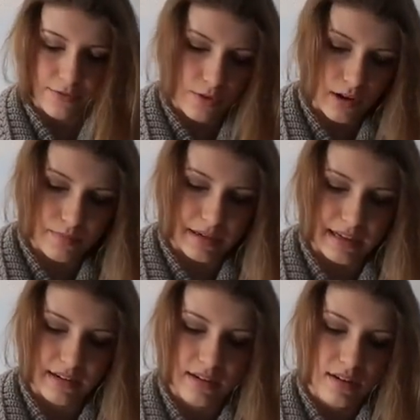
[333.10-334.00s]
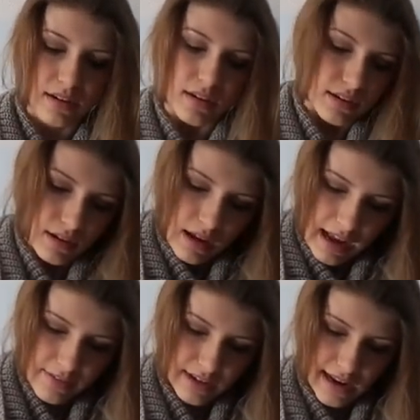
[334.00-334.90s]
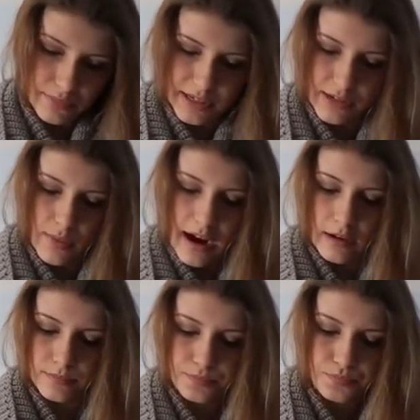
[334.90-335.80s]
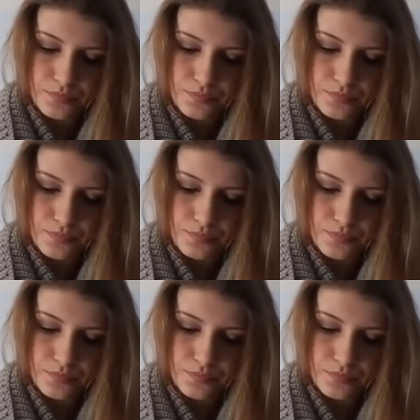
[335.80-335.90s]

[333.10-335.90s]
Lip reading: for, but I haven't had one in a while.